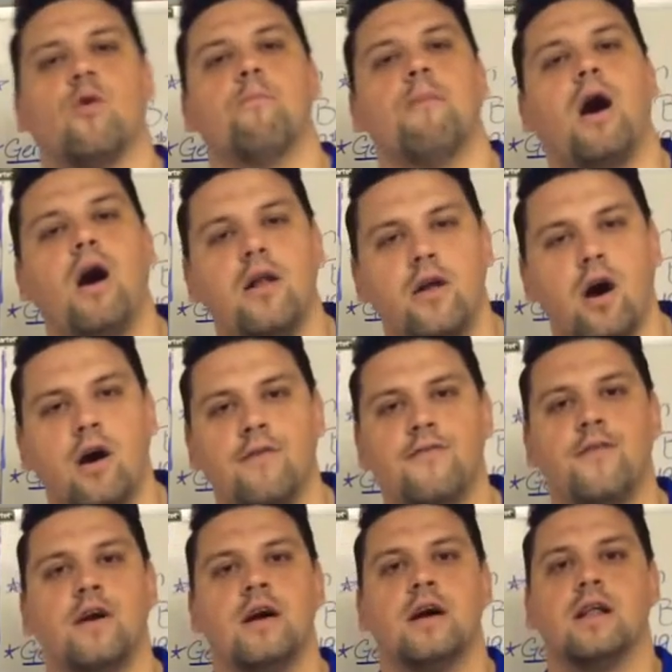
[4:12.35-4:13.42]
Romanov
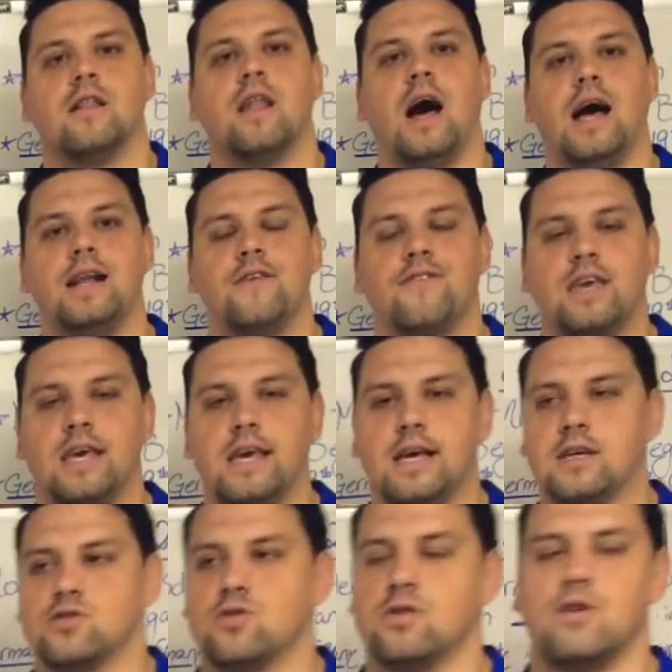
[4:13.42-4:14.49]
line of
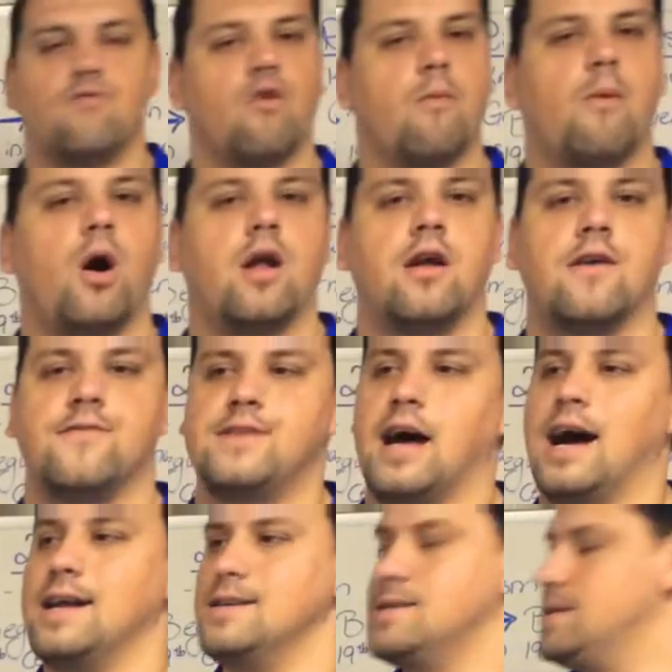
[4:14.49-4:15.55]
kings, or the Romanov
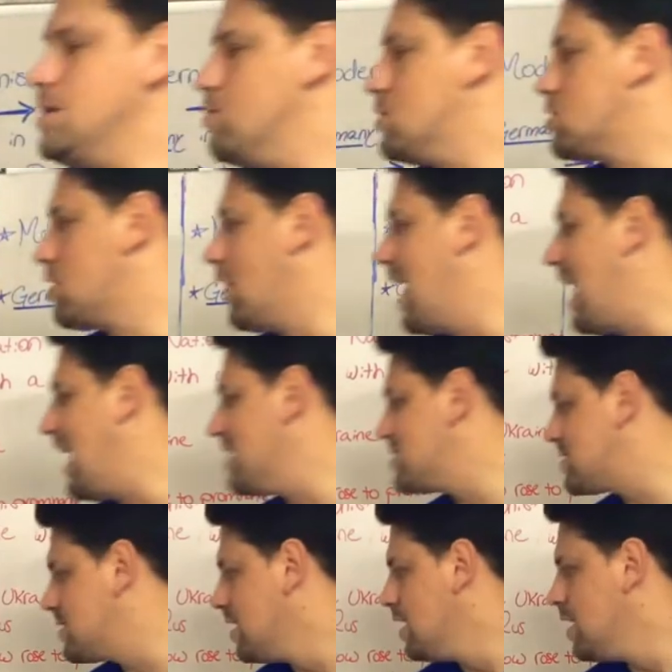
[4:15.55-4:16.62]
dynasty, which
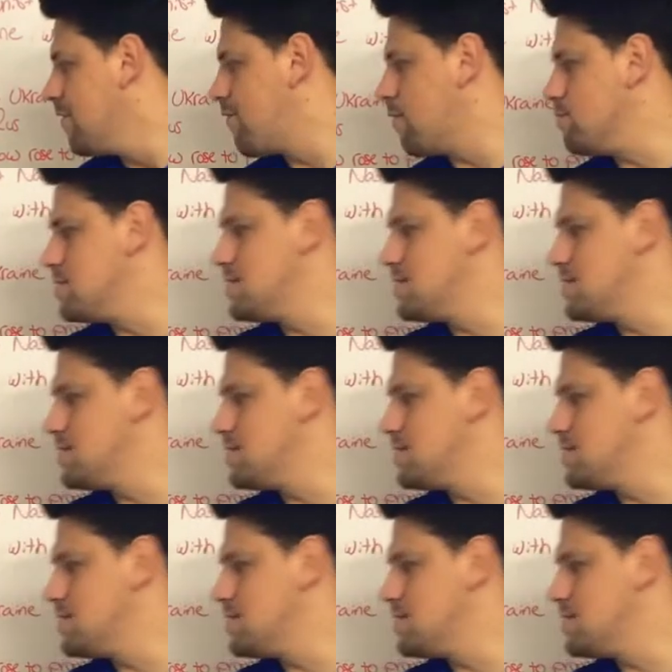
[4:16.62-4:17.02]
lasts from